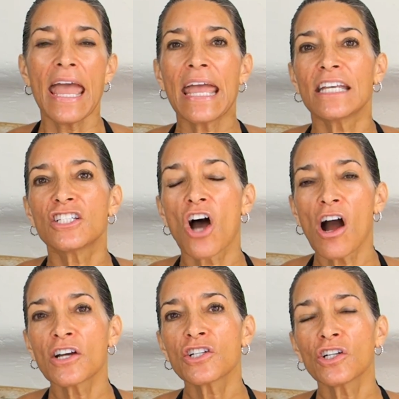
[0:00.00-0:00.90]
A
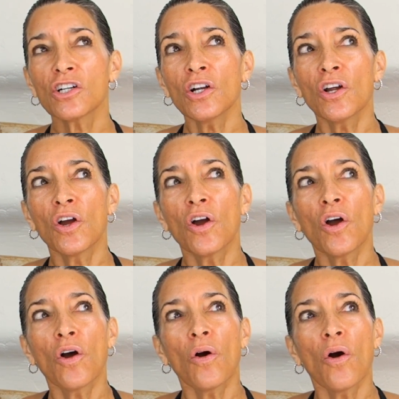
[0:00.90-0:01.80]
doctor
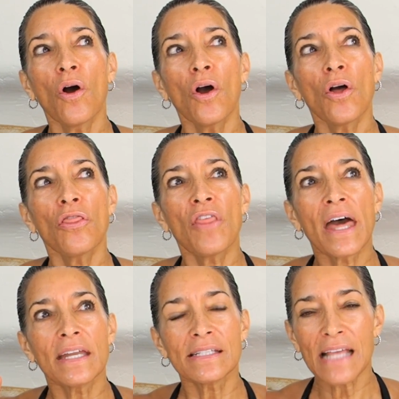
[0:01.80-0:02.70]

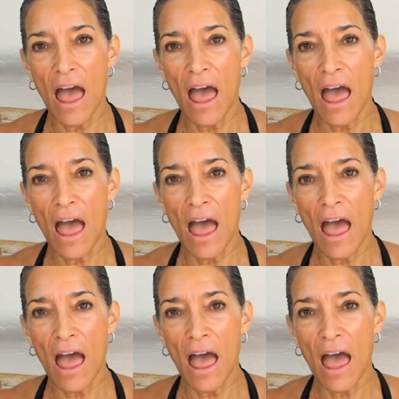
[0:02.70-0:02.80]
that is